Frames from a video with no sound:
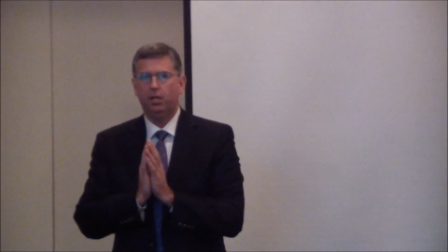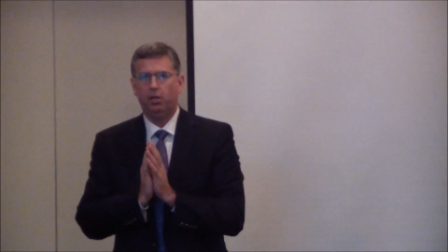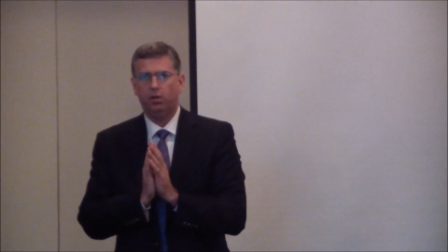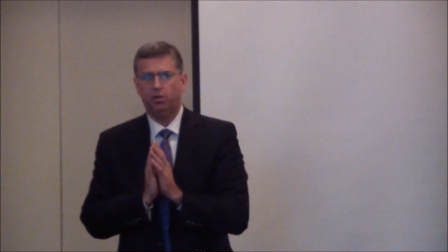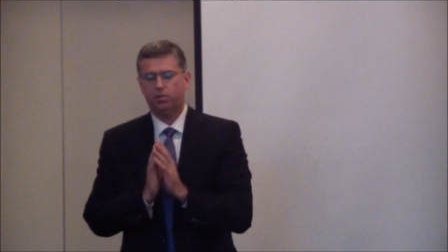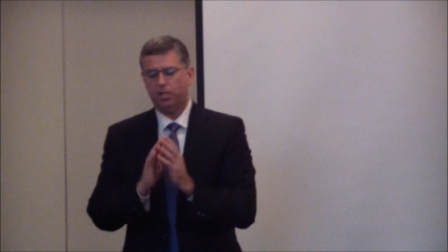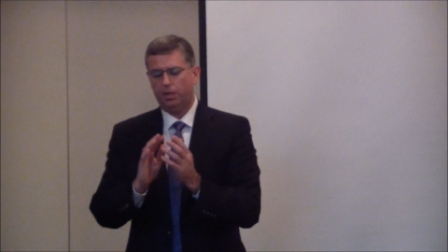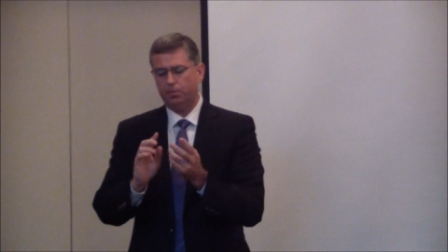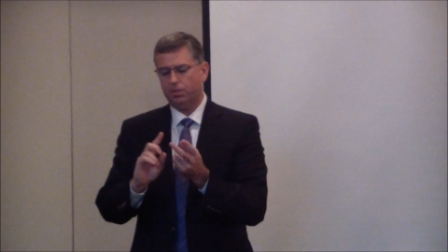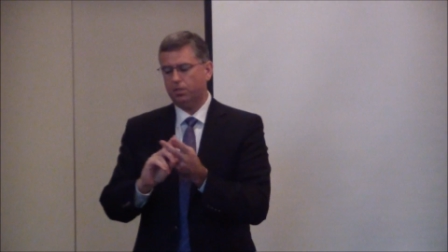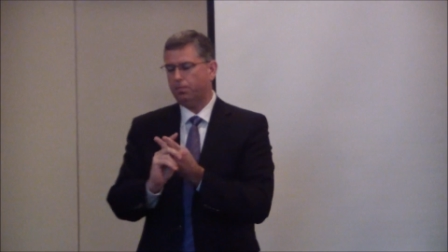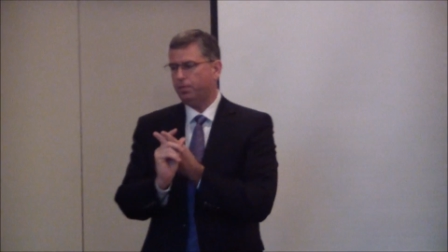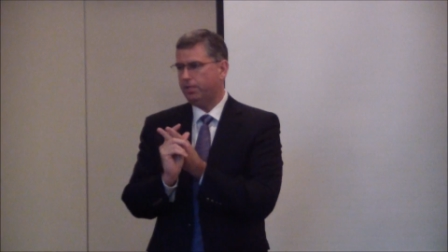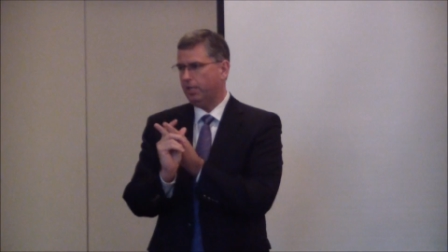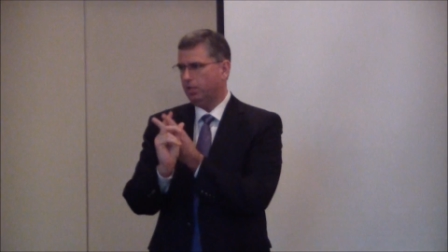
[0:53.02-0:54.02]
you're subject
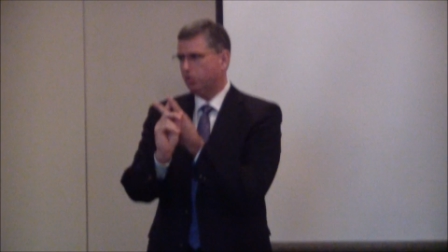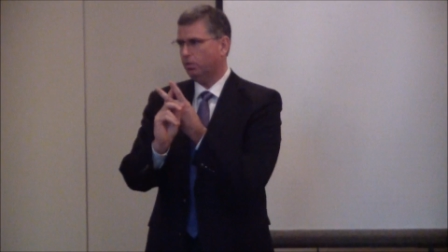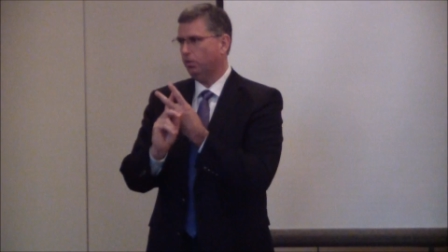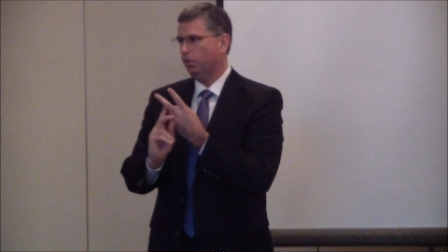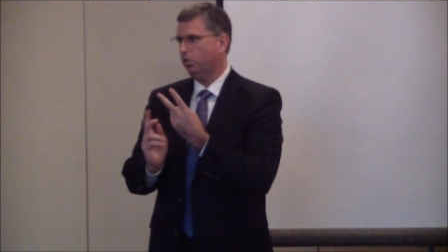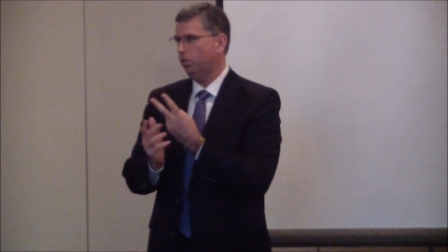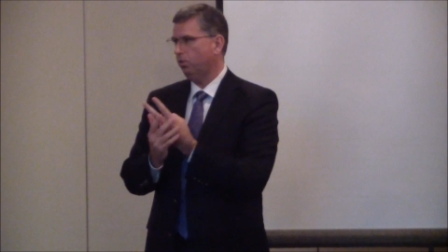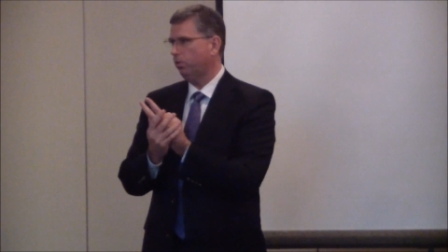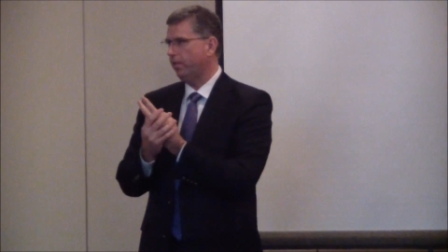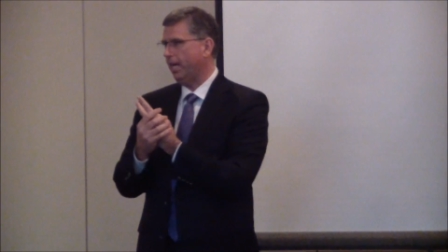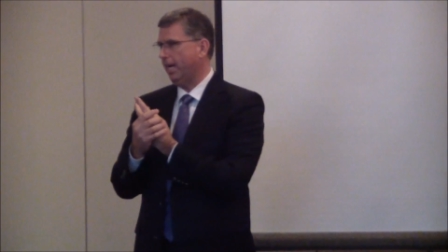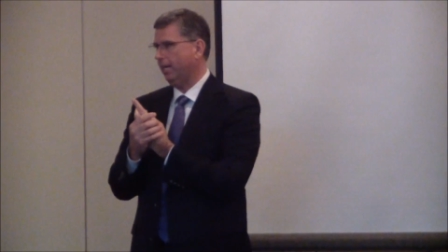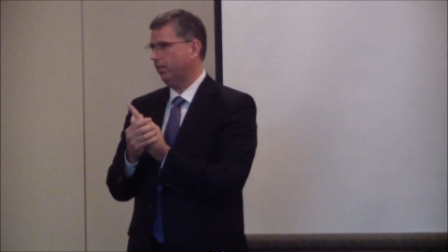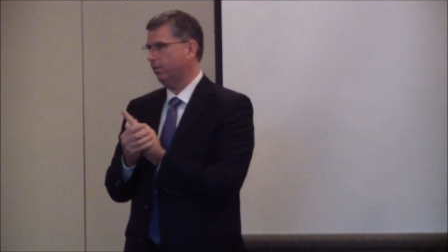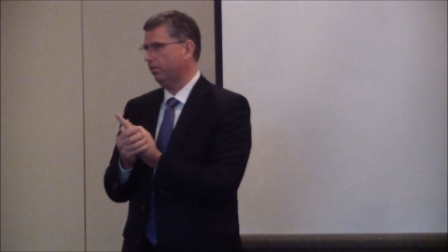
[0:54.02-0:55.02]
to potentially two
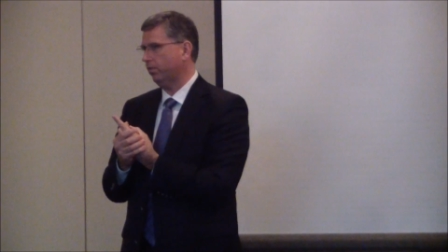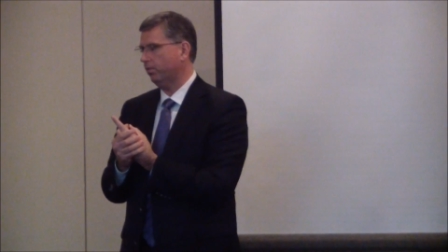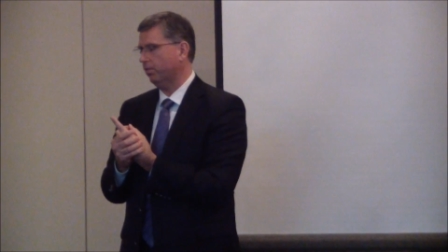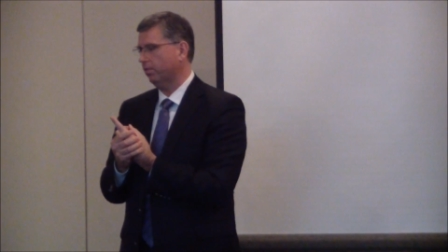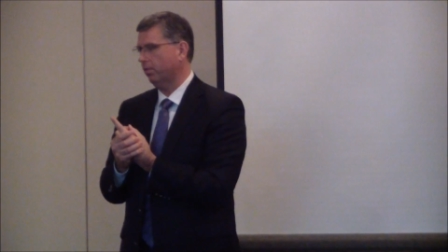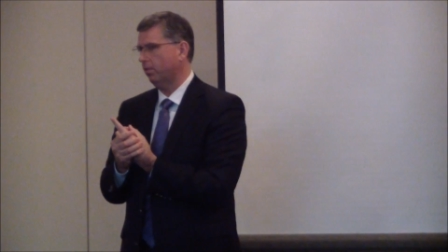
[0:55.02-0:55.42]
taxes.